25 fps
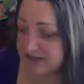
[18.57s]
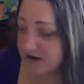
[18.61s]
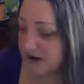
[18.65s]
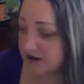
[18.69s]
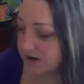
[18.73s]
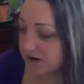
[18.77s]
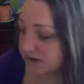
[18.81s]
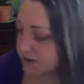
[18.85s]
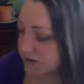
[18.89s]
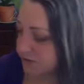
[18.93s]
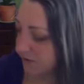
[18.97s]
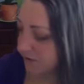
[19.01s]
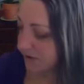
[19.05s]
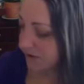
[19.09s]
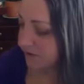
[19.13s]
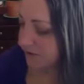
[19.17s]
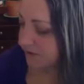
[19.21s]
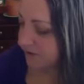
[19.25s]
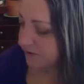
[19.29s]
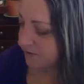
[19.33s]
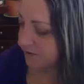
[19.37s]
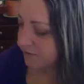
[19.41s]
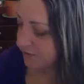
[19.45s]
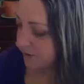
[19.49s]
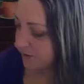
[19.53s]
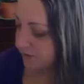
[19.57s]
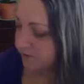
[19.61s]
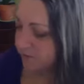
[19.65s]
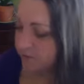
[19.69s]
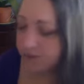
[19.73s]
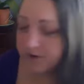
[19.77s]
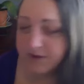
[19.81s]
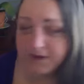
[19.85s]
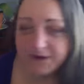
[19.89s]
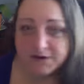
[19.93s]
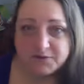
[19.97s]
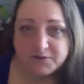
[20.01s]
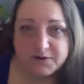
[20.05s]
August twenty-third,
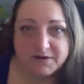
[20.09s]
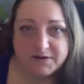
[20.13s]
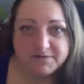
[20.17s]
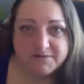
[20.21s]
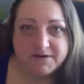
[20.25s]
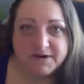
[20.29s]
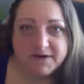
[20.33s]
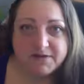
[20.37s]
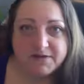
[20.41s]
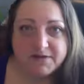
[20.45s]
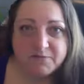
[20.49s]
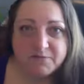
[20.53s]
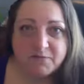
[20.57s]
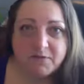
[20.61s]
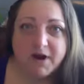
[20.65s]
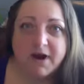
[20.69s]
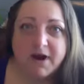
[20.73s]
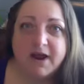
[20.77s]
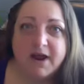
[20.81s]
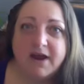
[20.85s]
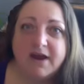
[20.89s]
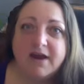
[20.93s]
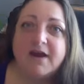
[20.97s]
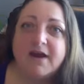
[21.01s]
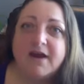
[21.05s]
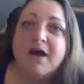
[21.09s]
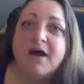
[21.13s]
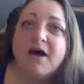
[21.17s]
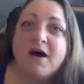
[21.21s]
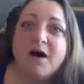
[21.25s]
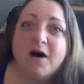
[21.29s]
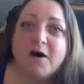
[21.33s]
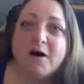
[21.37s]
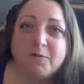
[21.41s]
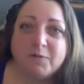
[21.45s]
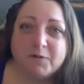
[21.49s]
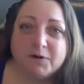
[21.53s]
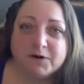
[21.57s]
twenty-fourth, and twenty-fifth, running
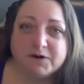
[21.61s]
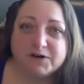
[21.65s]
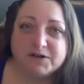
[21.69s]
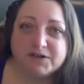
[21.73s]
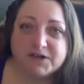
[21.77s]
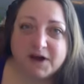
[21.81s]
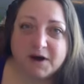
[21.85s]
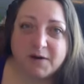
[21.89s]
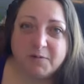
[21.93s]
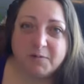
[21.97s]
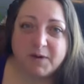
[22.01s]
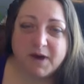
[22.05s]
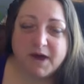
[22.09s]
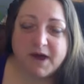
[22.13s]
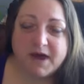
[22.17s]
a workshop.